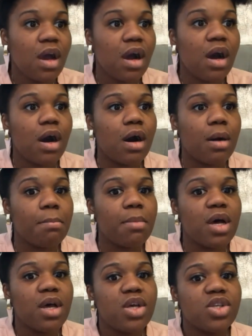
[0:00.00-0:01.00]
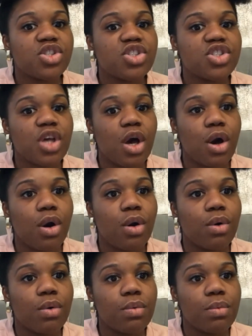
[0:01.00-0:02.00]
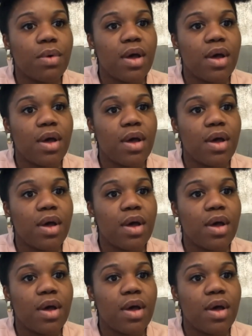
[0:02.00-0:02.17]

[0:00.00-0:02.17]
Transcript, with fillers: Um, so